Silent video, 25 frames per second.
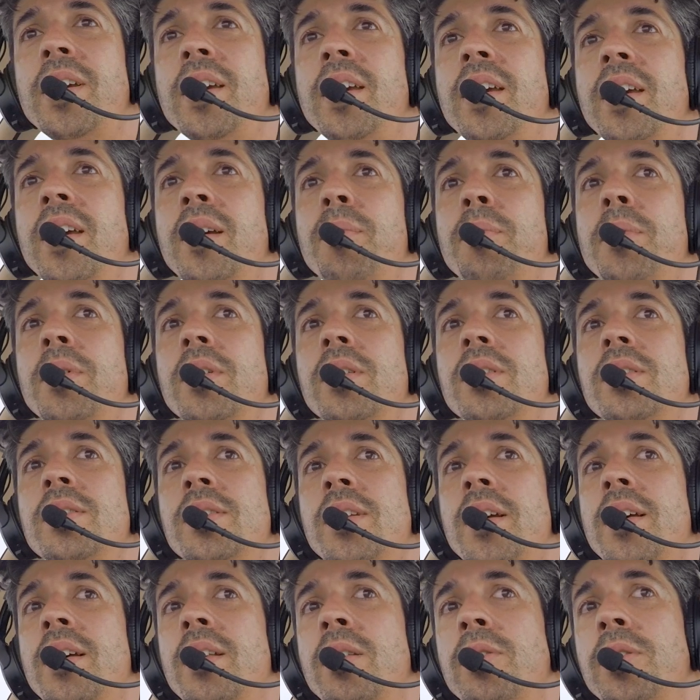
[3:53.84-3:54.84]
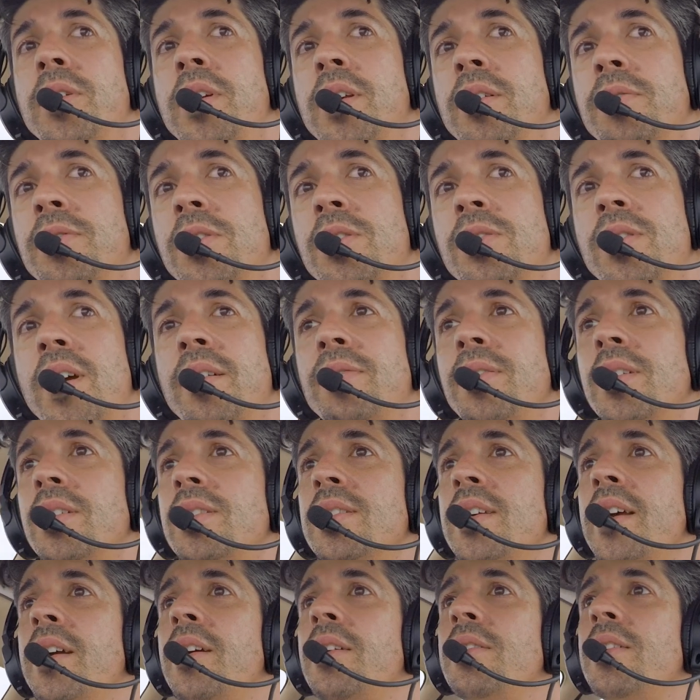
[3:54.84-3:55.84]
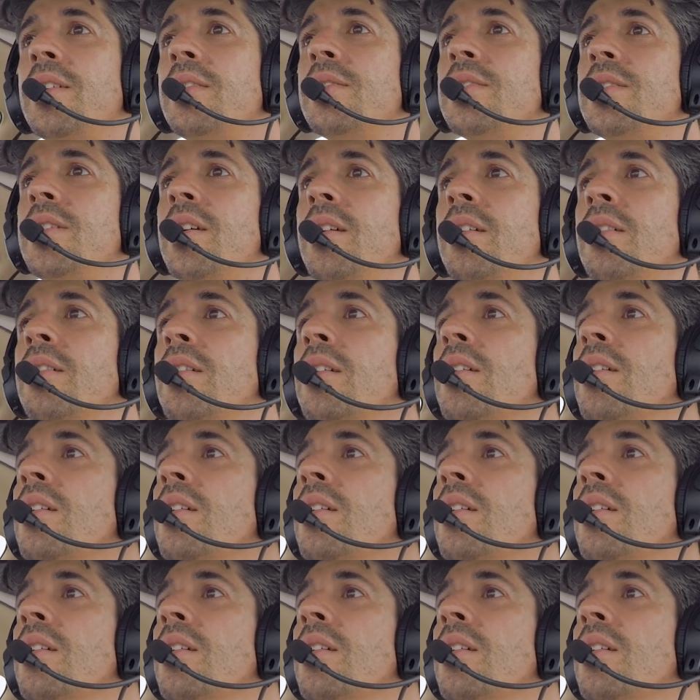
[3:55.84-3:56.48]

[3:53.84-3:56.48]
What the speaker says: here, but looking for traffic. Tango Delta Sierra.